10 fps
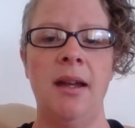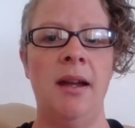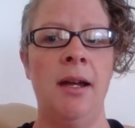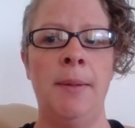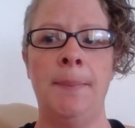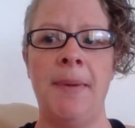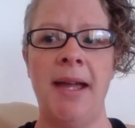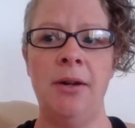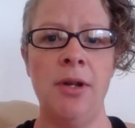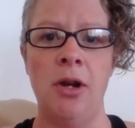
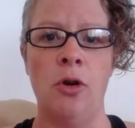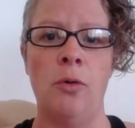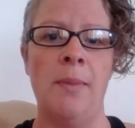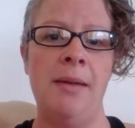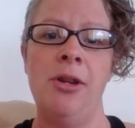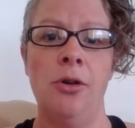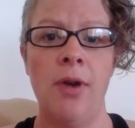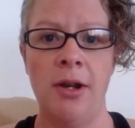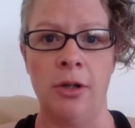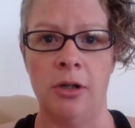maybe you're a
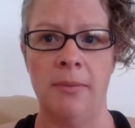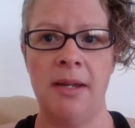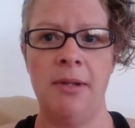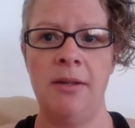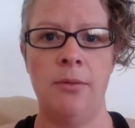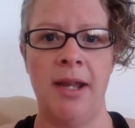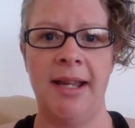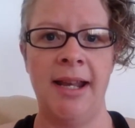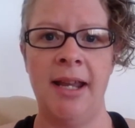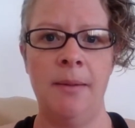runner, maybe
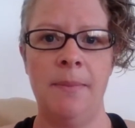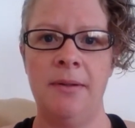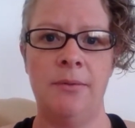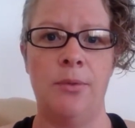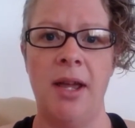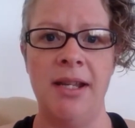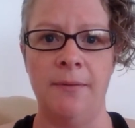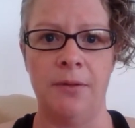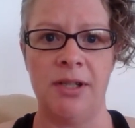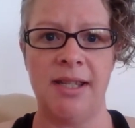getting up and running
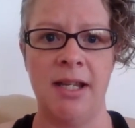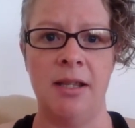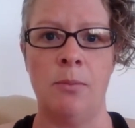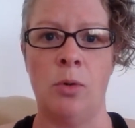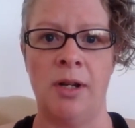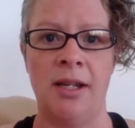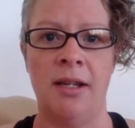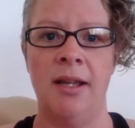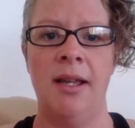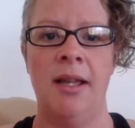first thing in the morning
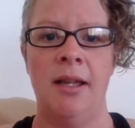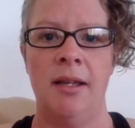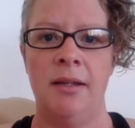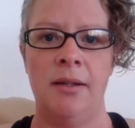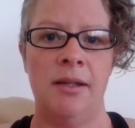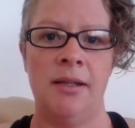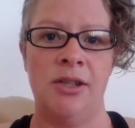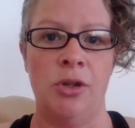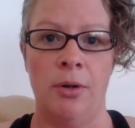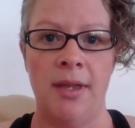is
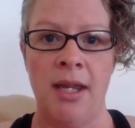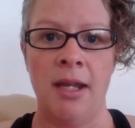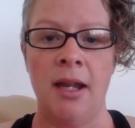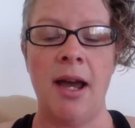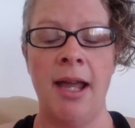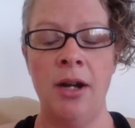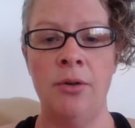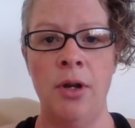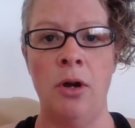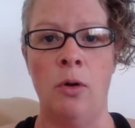your thing. I
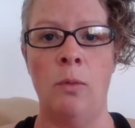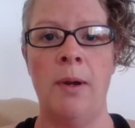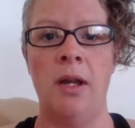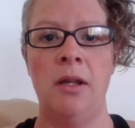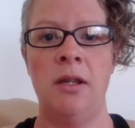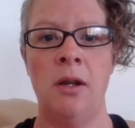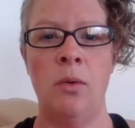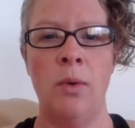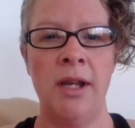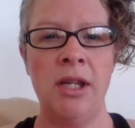don't know, but
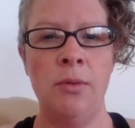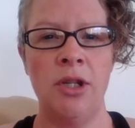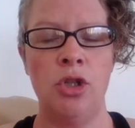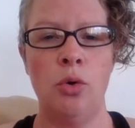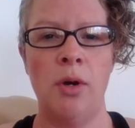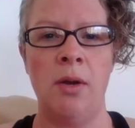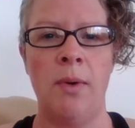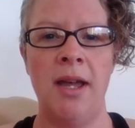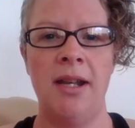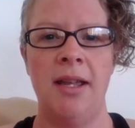what do you enjoy?
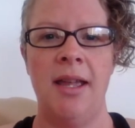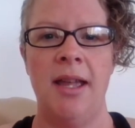What